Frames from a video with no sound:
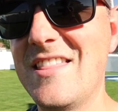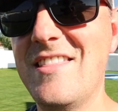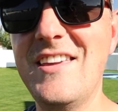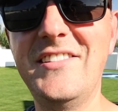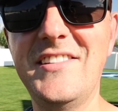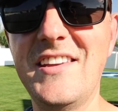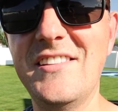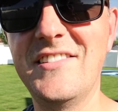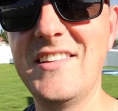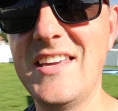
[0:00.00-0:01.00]
this
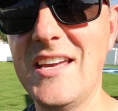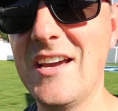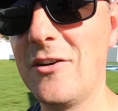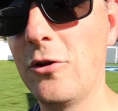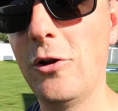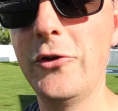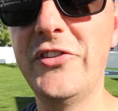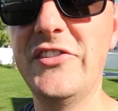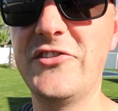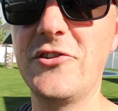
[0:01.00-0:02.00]
is the
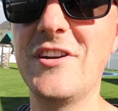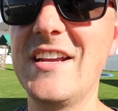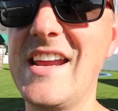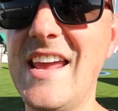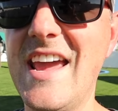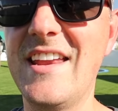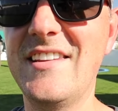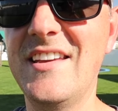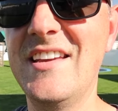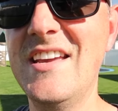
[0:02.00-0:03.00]
closest you're gonna
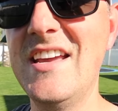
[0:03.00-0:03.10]
get